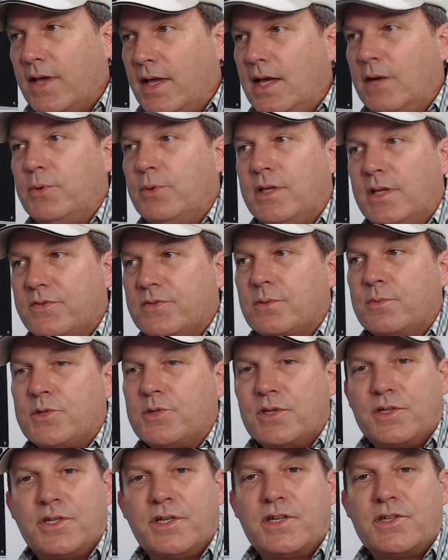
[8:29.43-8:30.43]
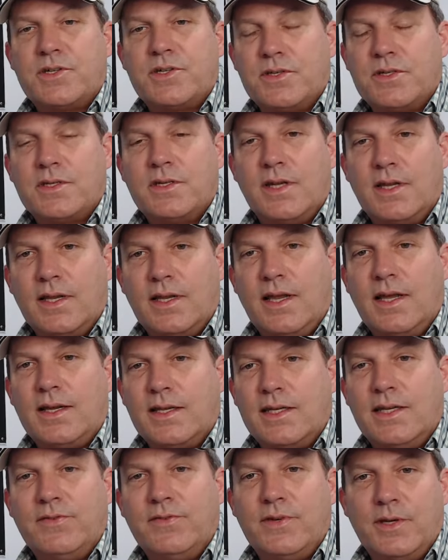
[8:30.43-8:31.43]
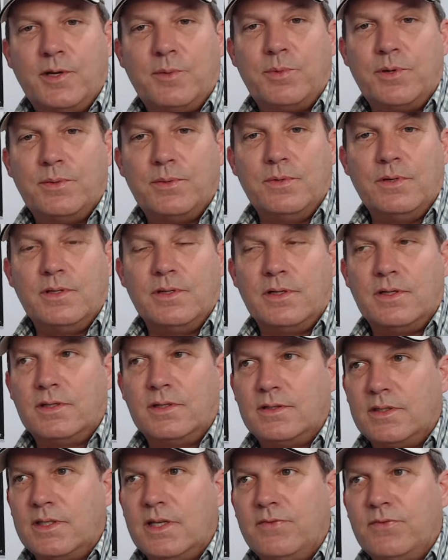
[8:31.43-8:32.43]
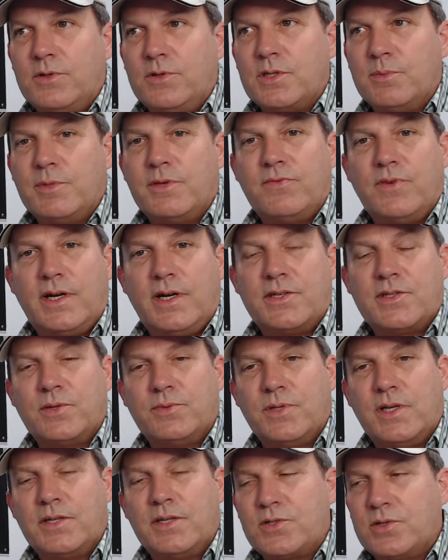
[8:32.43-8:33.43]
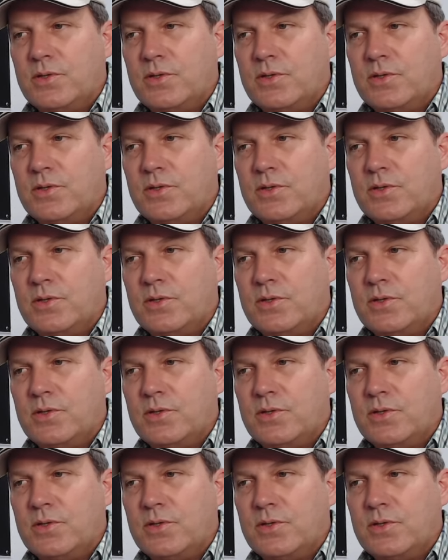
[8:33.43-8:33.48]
I would have some suggestions, and I could even help you, give you some advice on that.